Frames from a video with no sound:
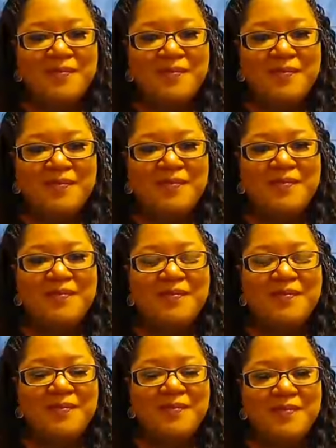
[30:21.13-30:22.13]

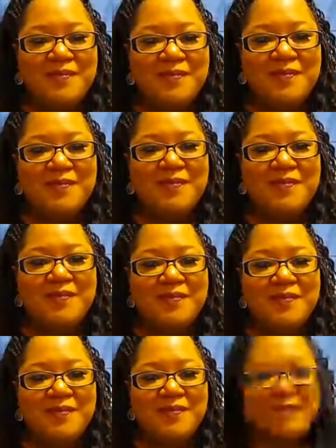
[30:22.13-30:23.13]

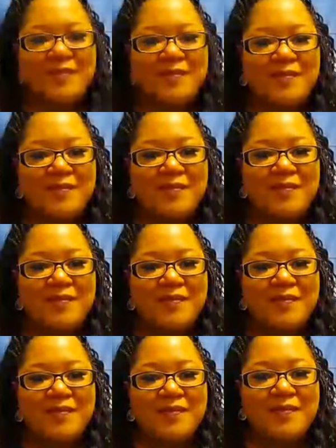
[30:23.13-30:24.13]

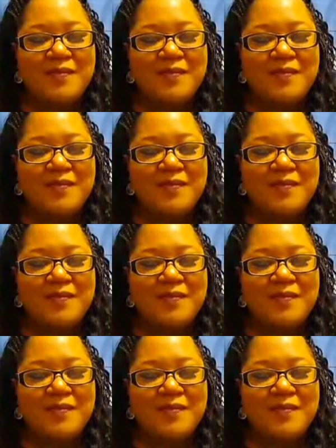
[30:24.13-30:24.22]
(silent)